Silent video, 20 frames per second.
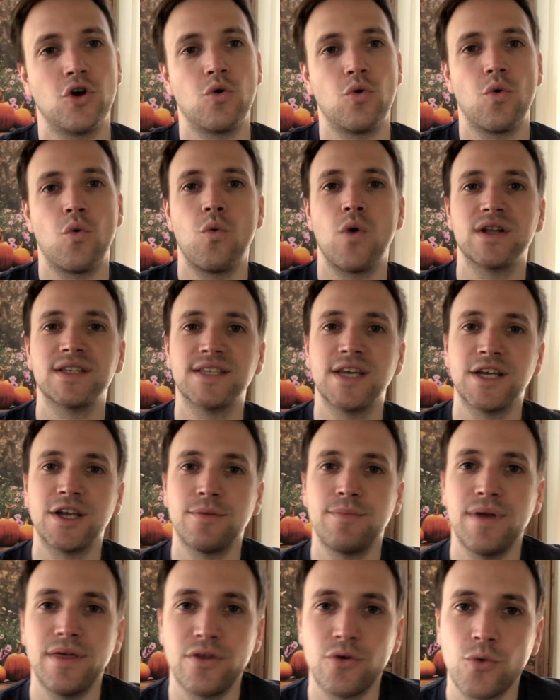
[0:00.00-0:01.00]
what's going to
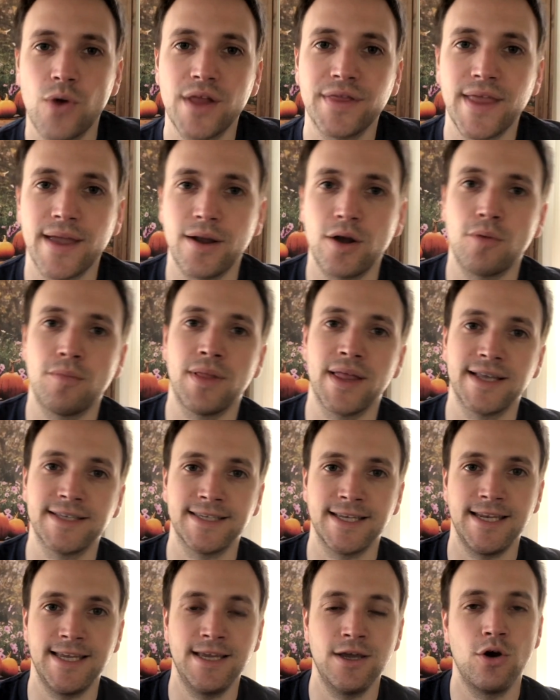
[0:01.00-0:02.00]
be the runtime
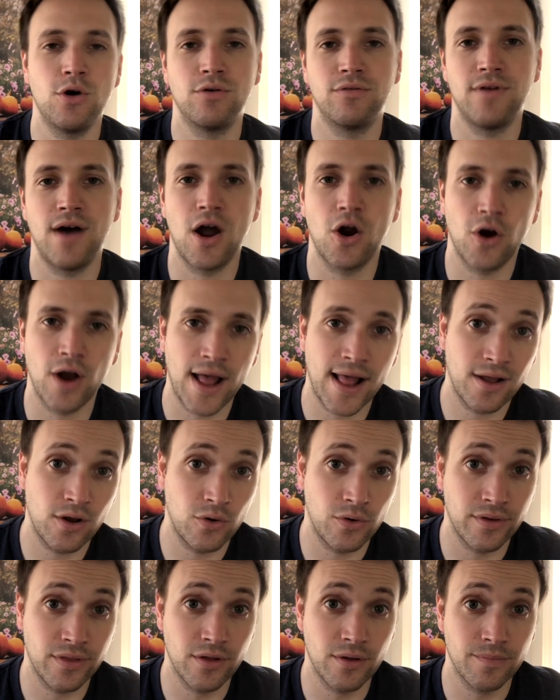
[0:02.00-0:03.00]
complexity of our
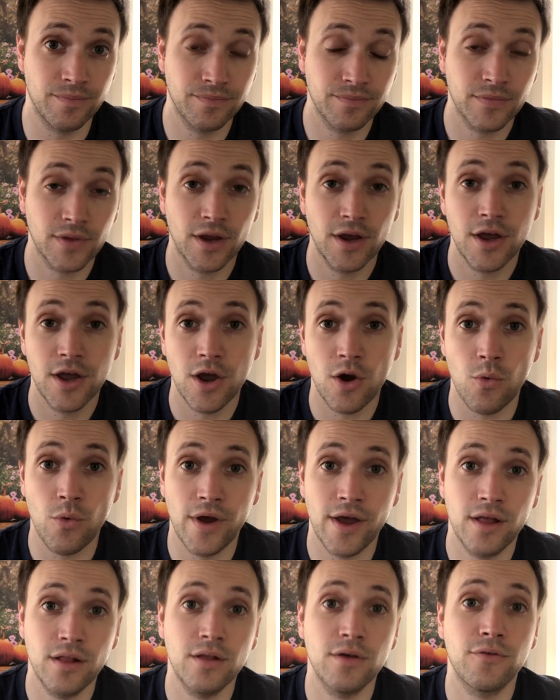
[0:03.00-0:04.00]
algorithm?
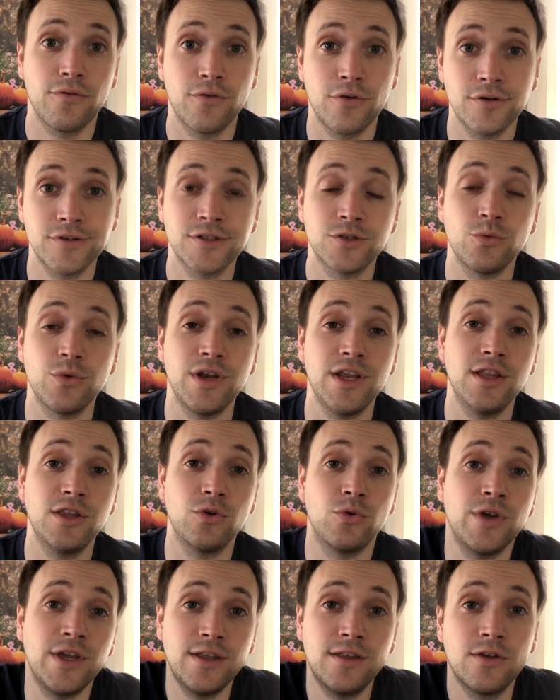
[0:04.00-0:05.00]
Well, first we need
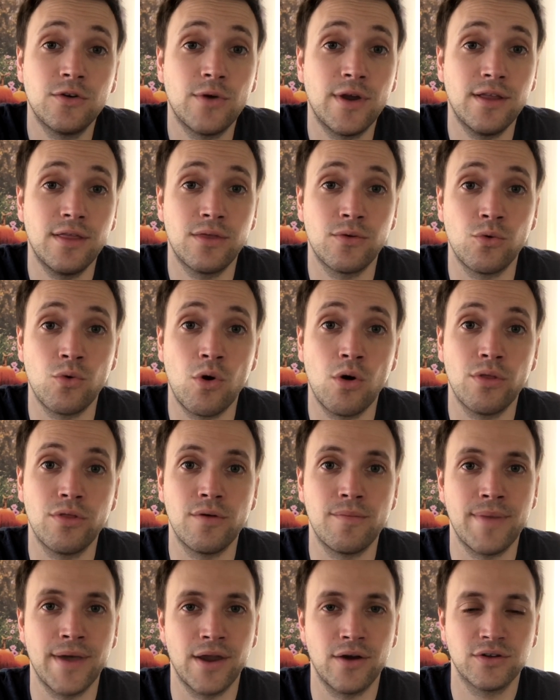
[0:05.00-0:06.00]
to iterate through all the
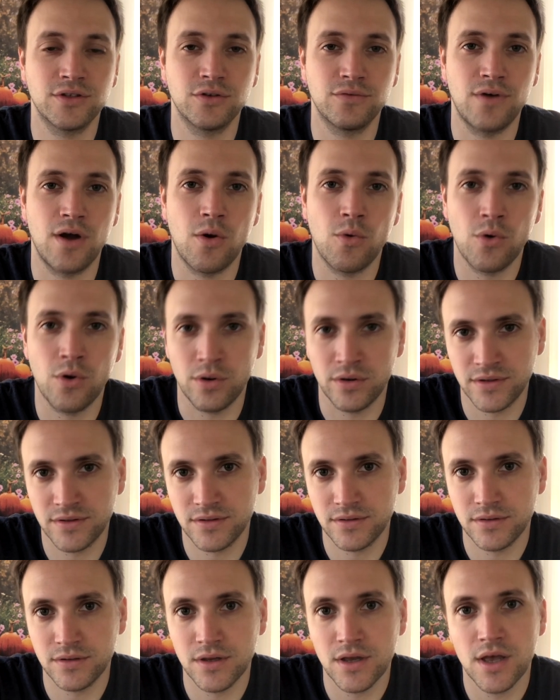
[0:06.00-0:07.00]
pairs of our
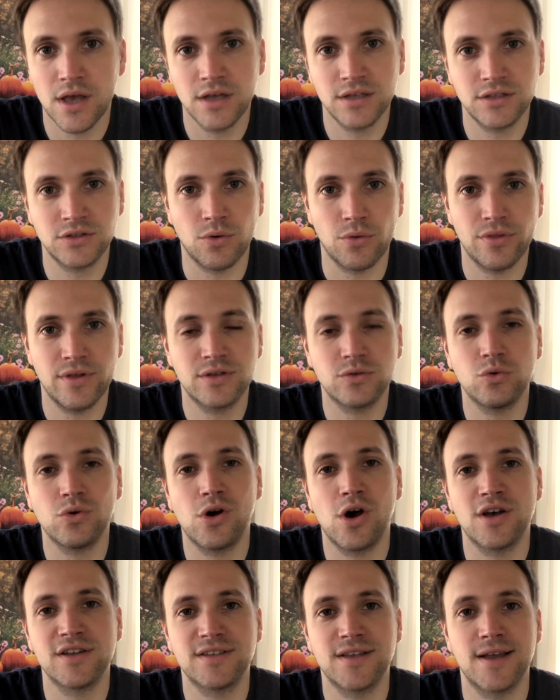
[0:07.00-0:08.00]
words. So this will
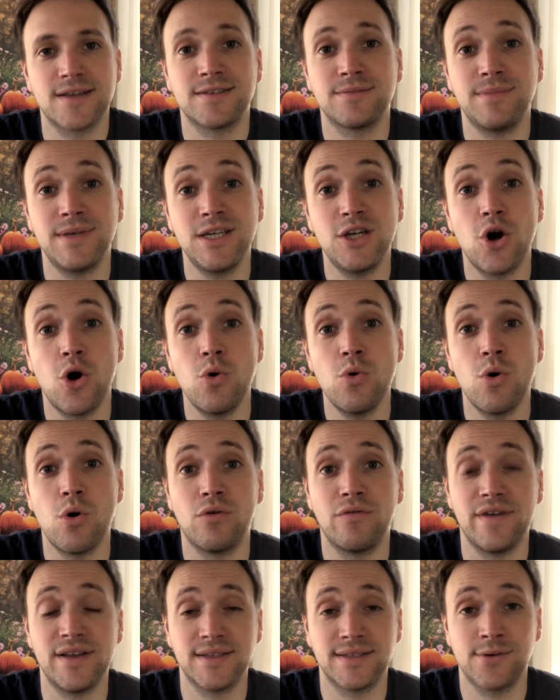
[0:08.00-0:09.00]
cost us big O
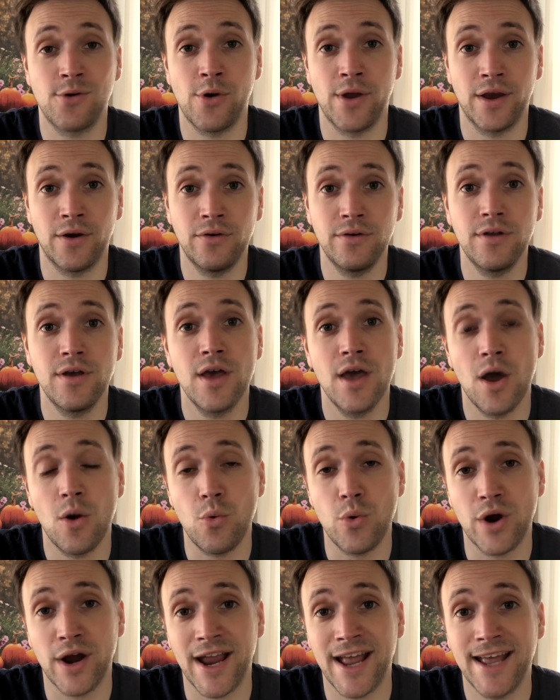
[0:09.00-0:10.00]
of n squared,
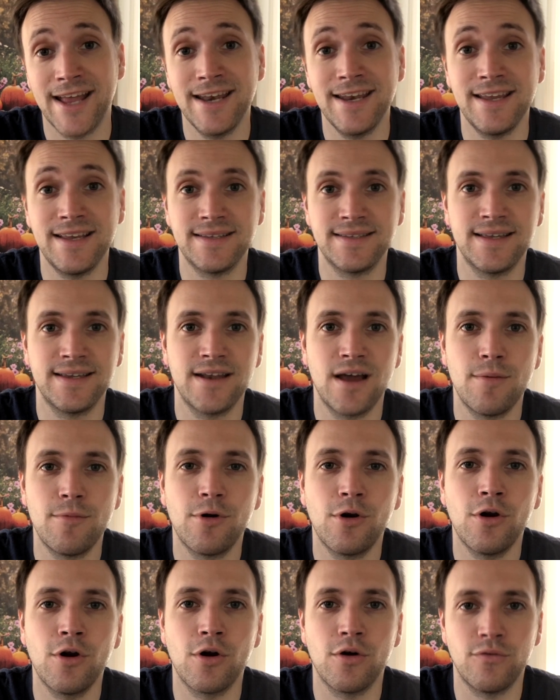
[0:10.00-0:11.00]
where n is the
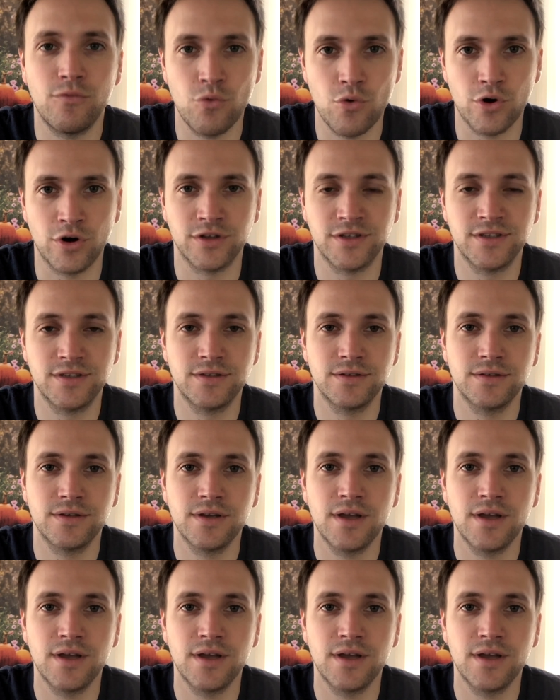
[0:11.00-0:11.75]
number of words.